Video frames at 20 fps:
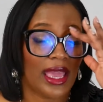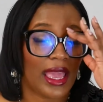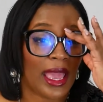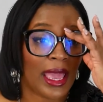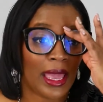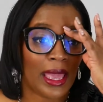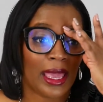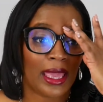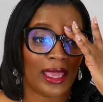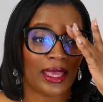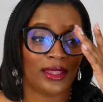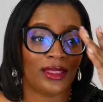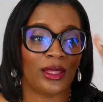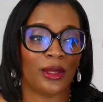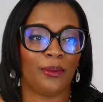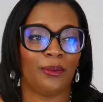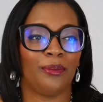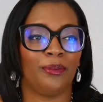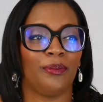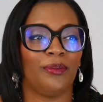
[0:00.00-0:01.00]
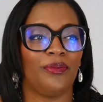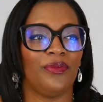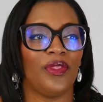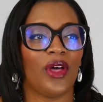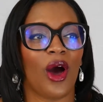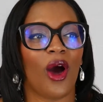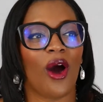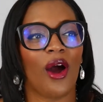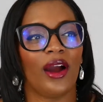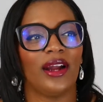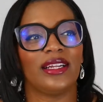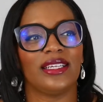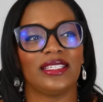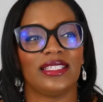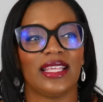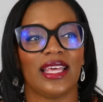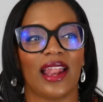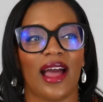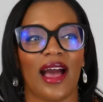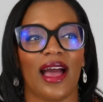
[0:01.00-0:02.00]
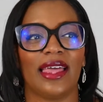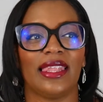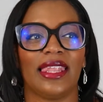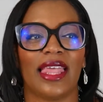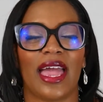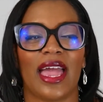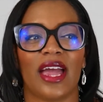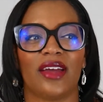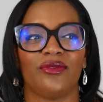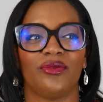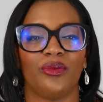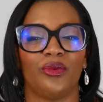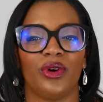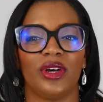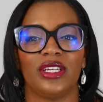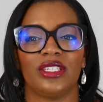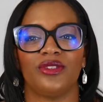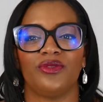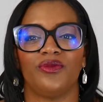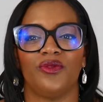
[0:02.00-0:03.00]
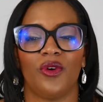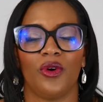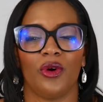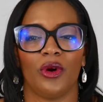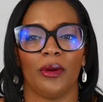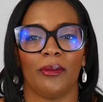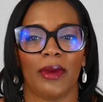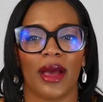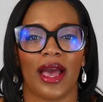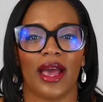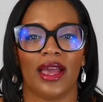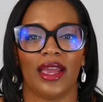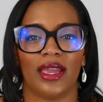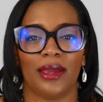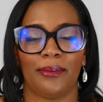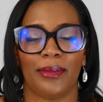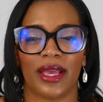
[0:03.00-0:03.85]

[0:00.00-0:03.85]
and the hardest that I laughed was for my